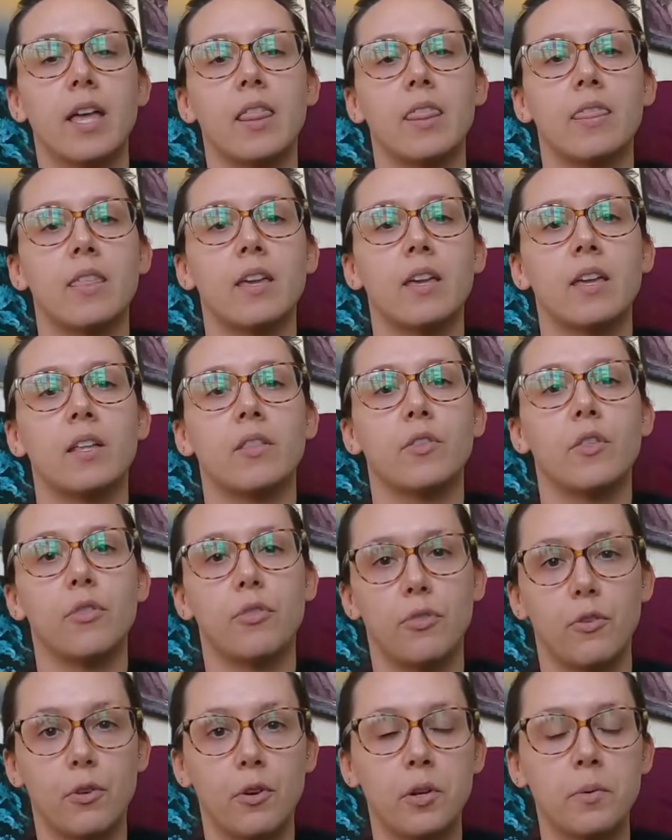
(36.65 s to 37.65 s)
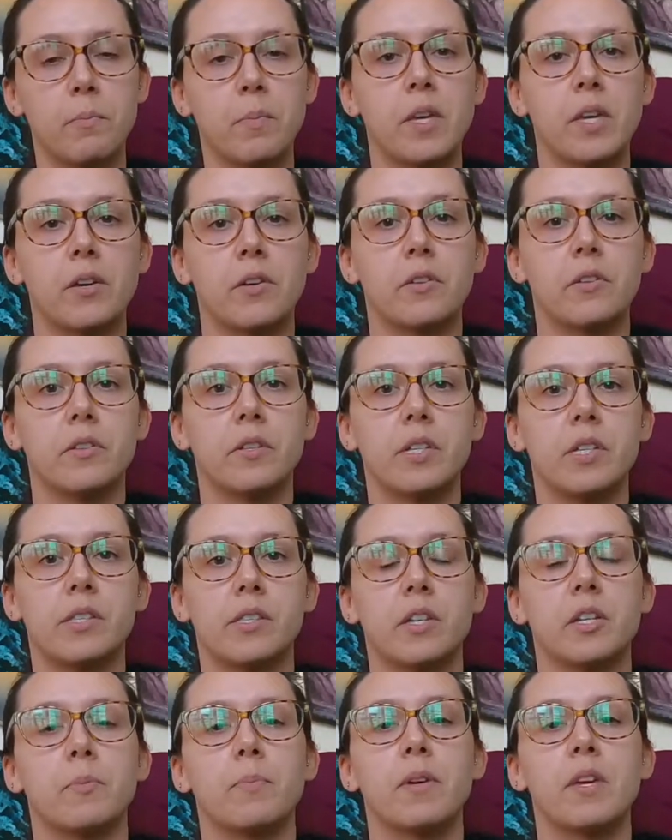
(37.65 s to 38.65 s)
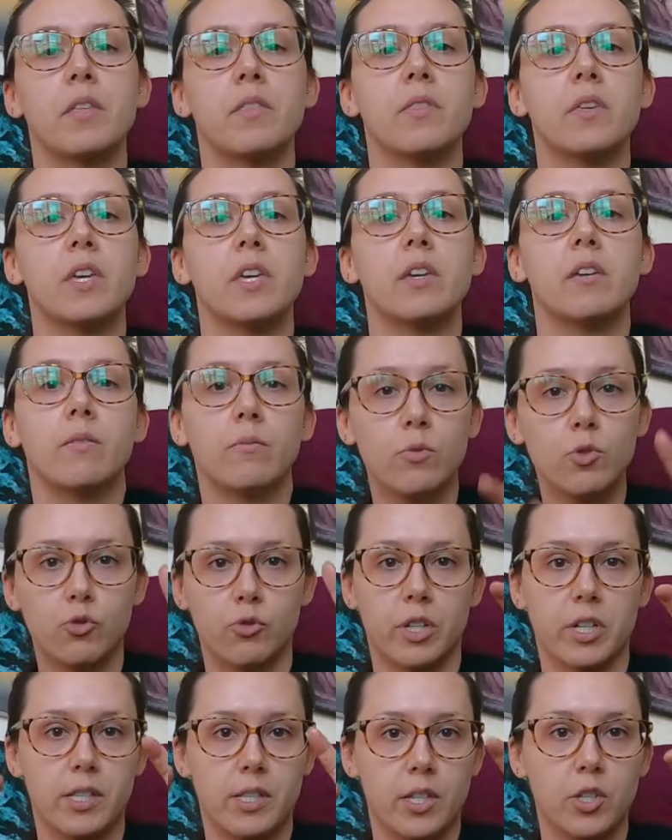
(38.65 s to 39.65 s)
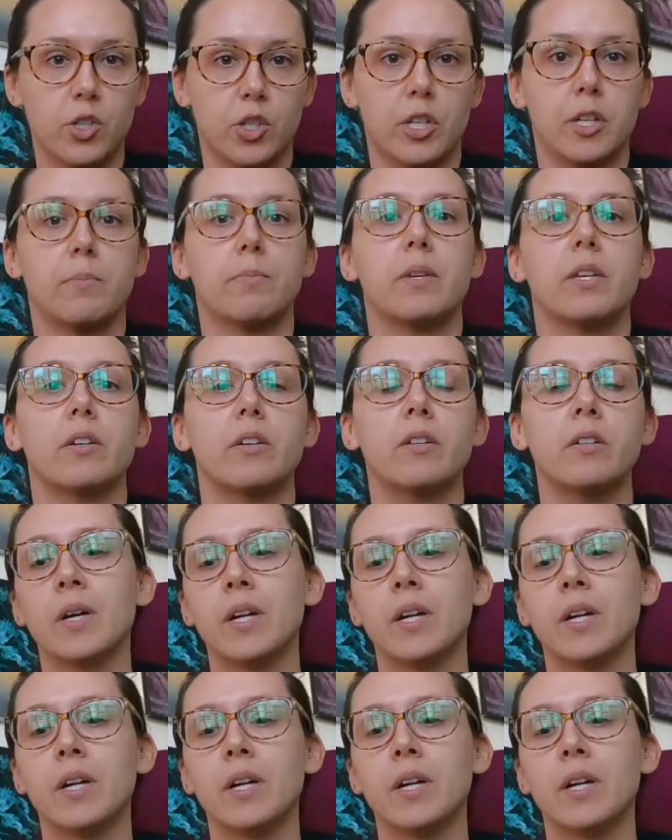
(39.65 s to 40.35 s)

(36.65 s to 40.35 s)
and then the third meal is gonna be the transition meal.